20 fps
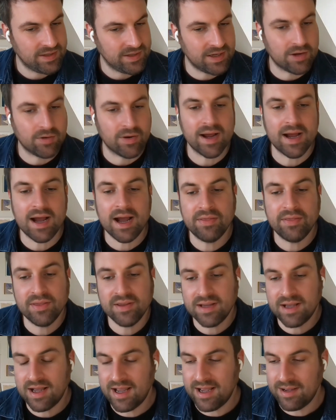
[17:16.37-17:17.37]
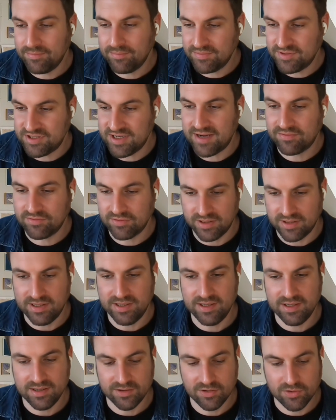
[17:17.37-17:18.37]
you know, I think I am
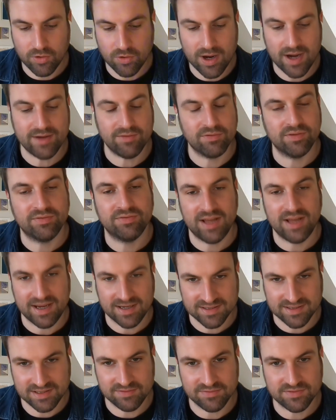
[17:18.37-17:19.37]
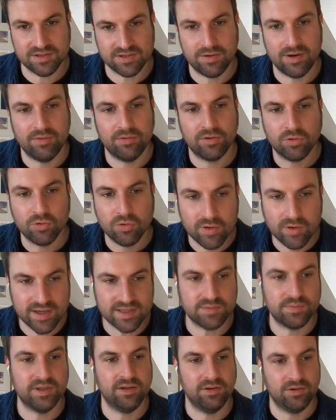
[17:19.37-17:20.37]
generally quite reflective, so I would
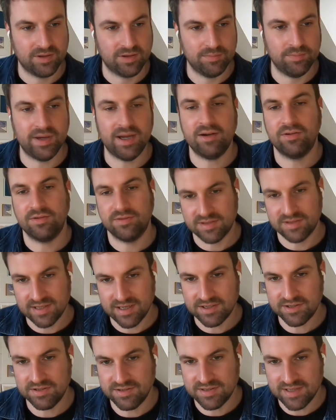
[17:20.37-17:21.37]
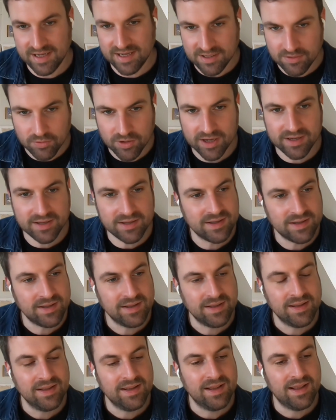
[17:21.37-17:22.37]
always be looking back on sessions anyway.
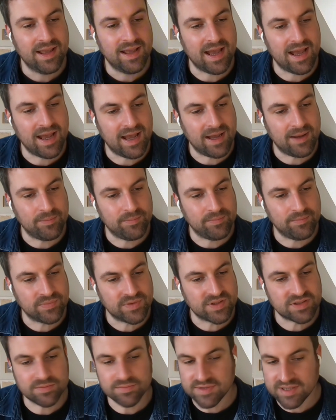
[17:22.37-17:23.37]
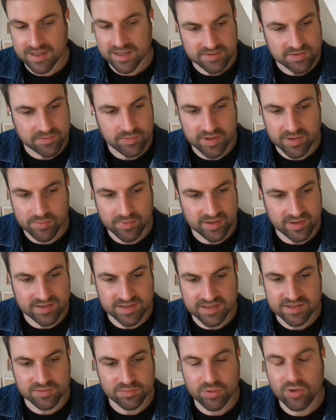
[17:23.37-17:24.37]
Sometimes it'd be a bit
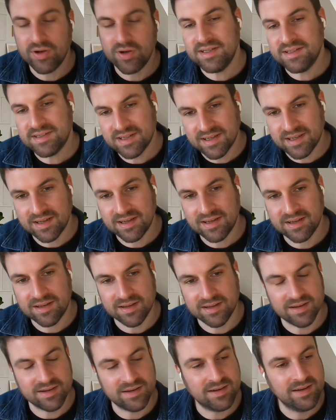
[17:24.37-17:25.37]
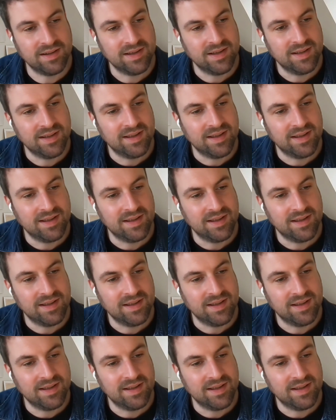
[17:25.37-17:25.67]
disappointing, and